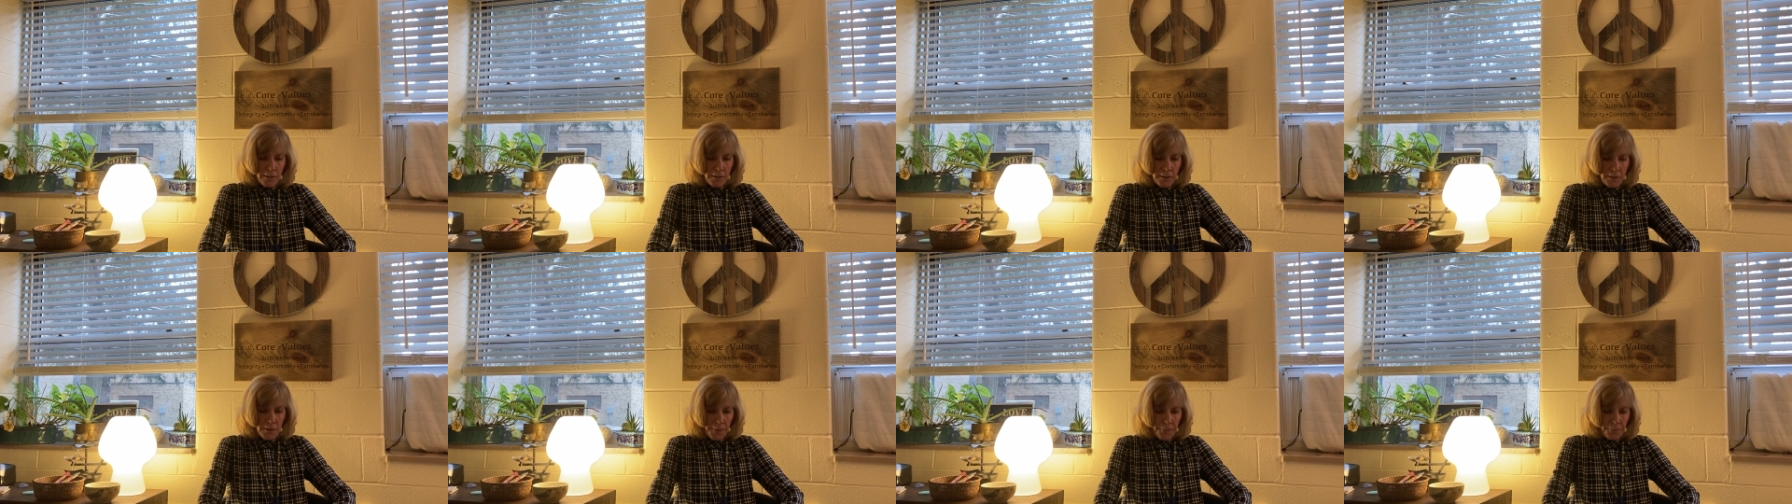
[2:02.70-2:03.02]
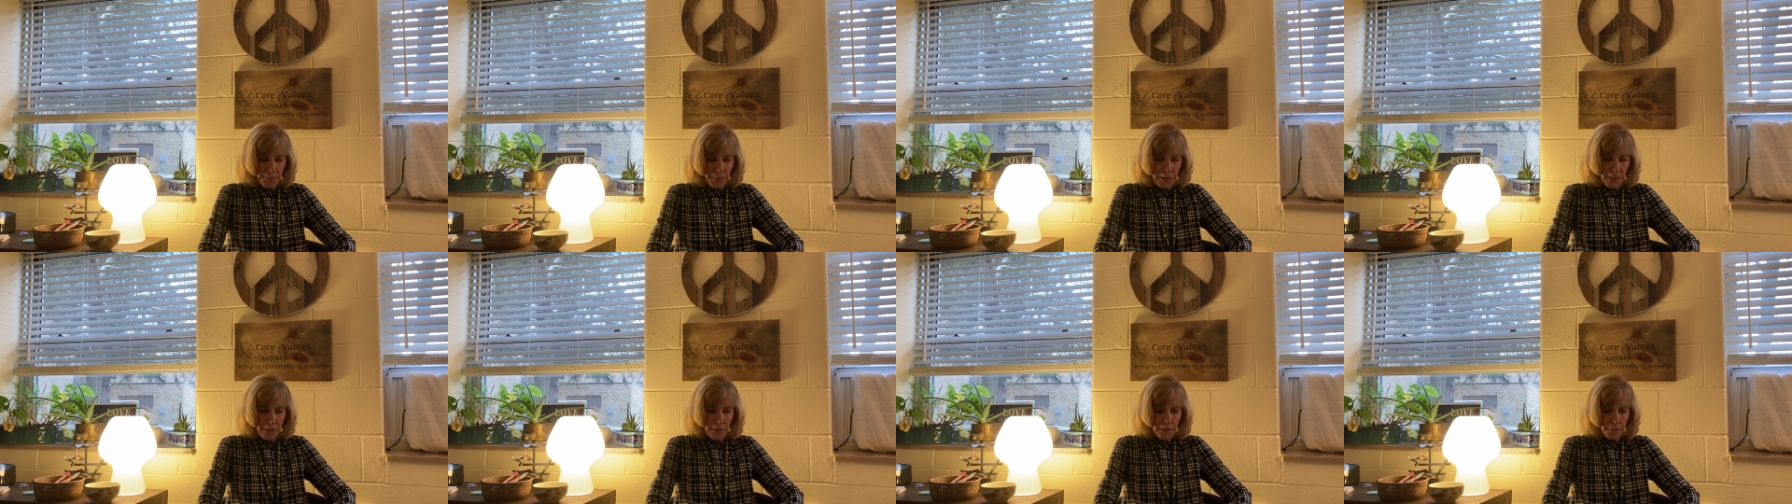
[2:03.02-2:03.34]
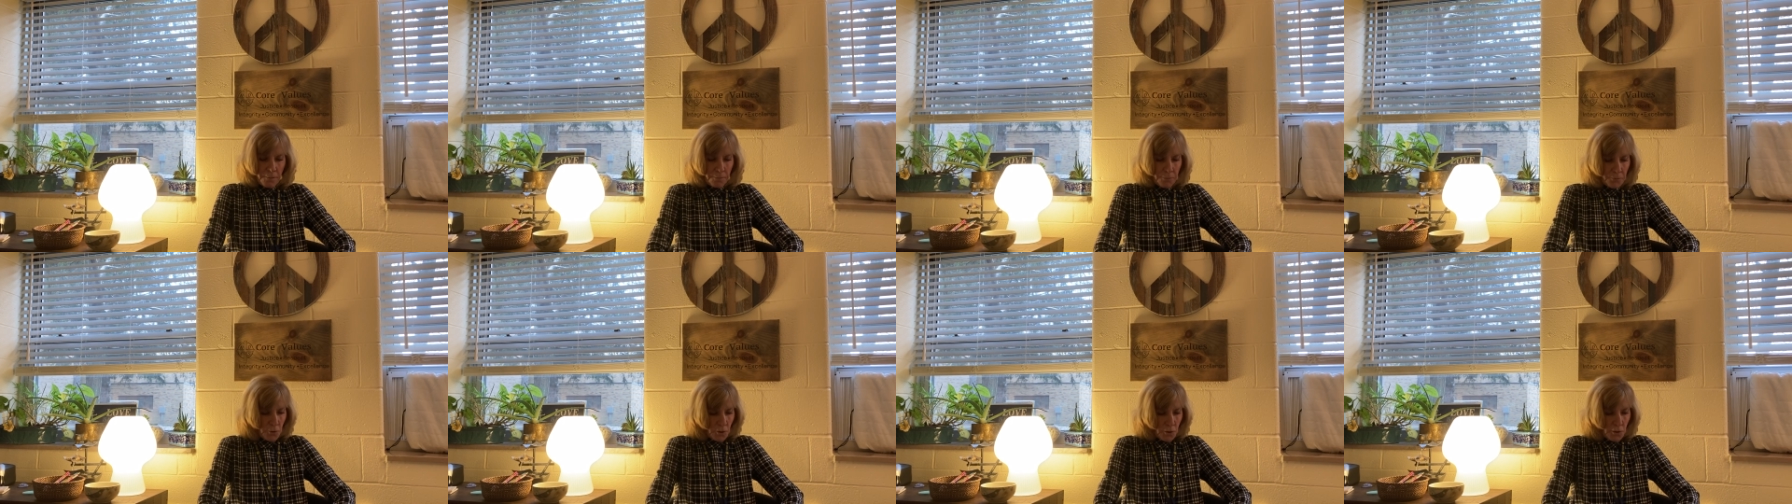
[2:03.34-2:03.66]
nipping,
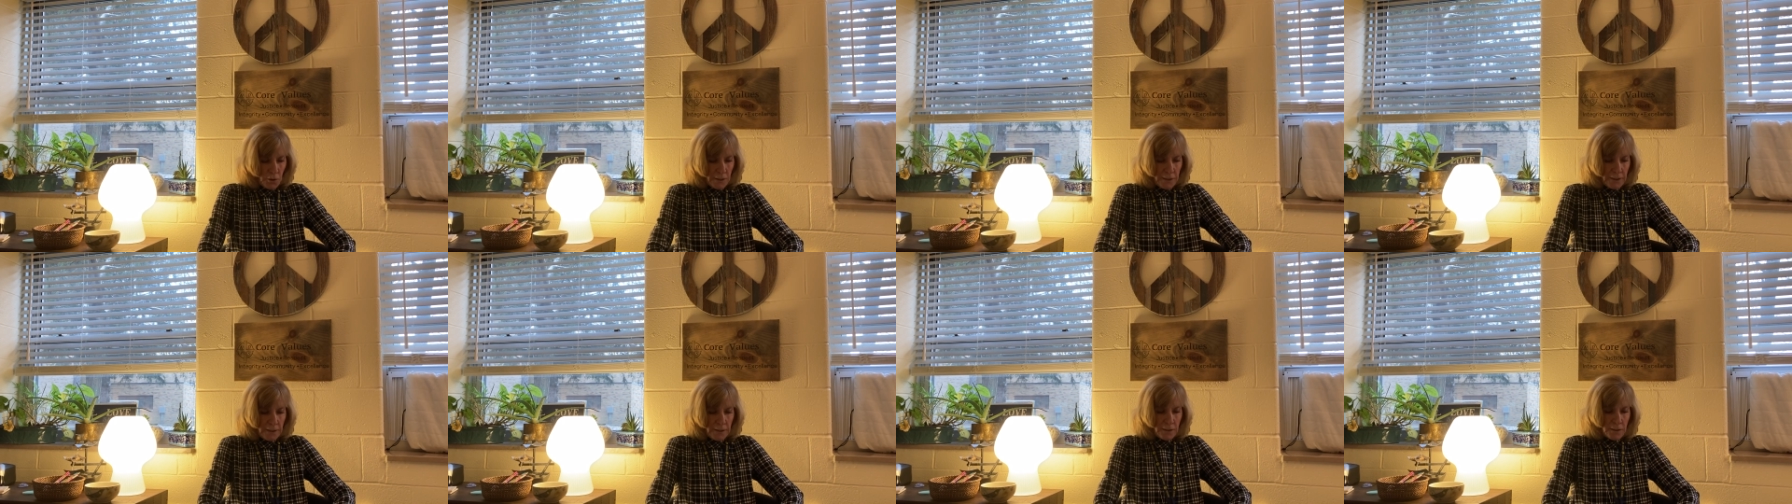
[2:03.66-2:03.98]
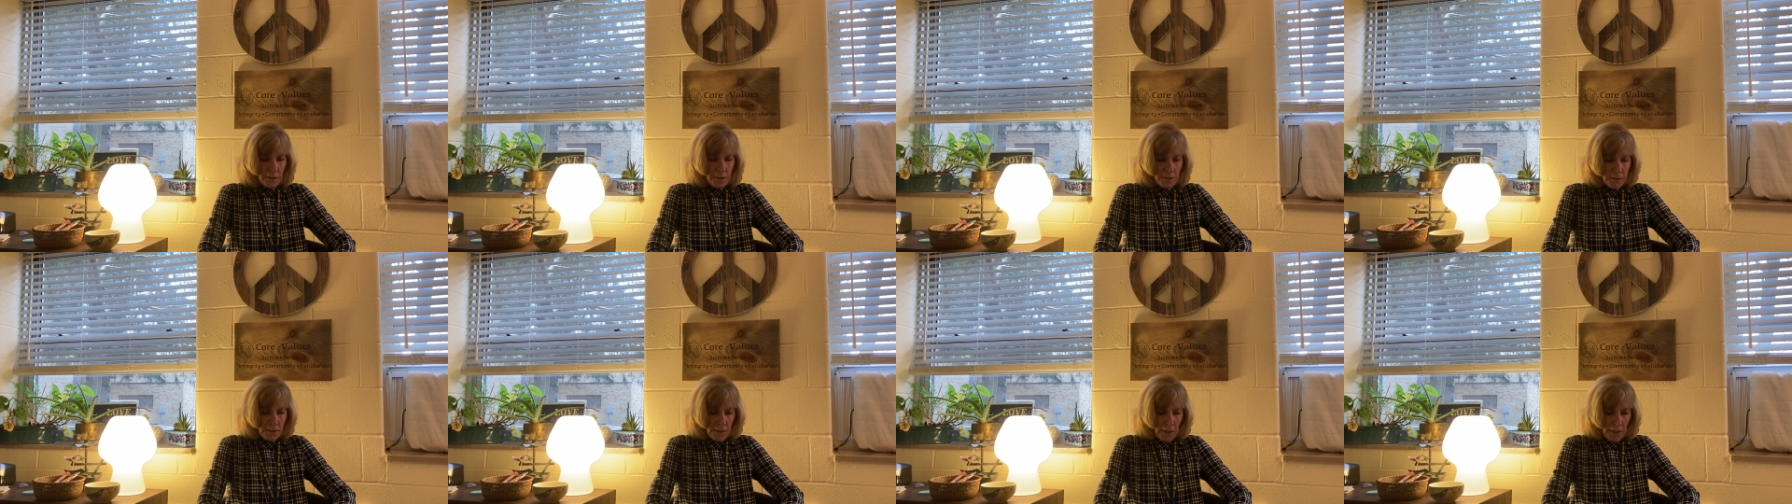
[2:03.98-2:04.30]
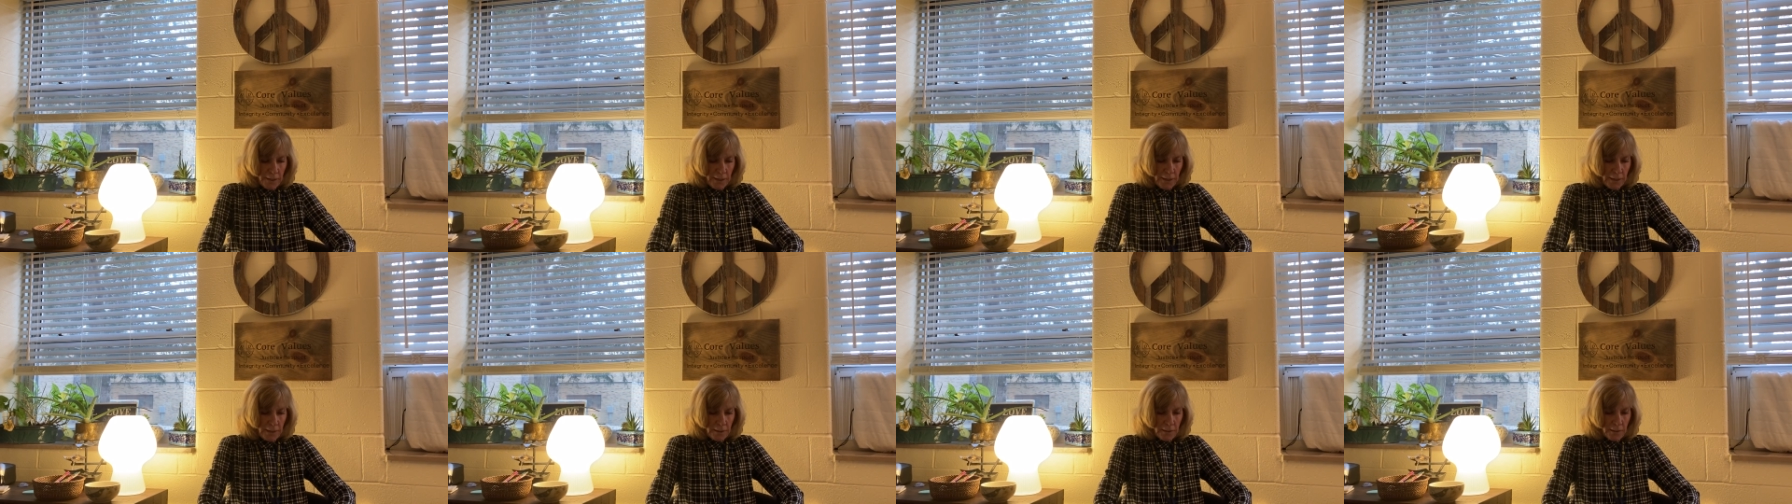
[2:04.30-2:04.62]
pulling,
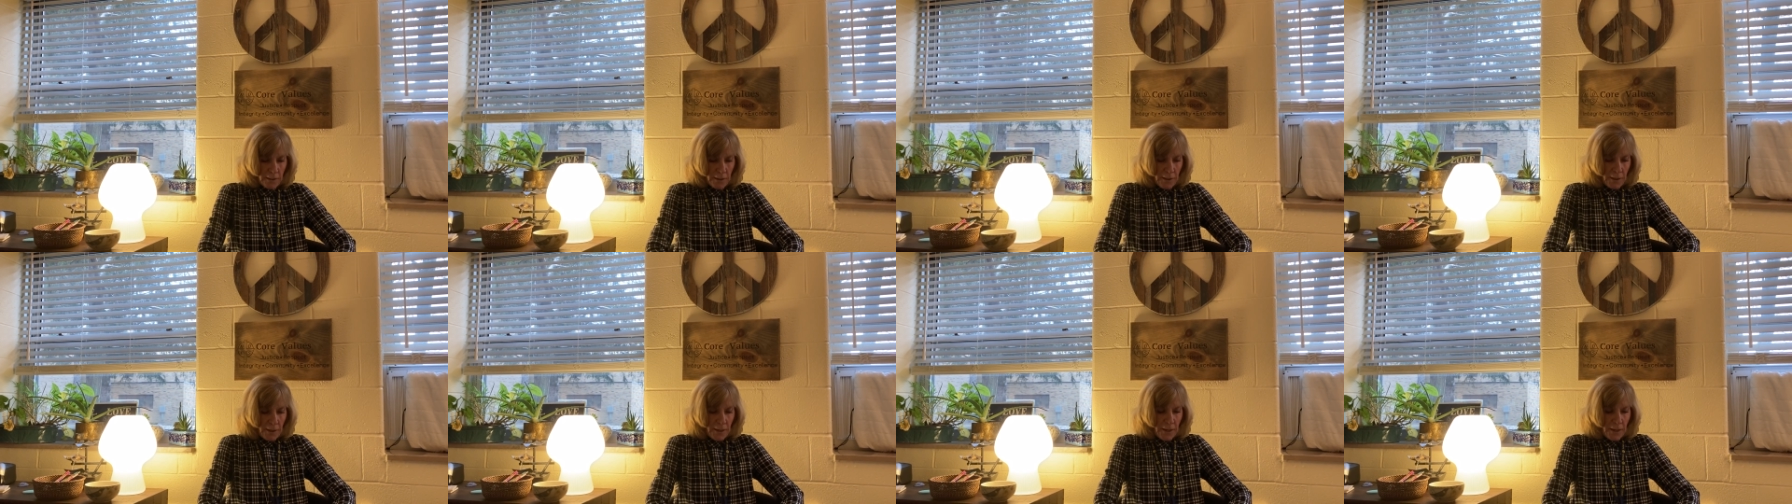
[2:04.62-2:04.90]
tugging,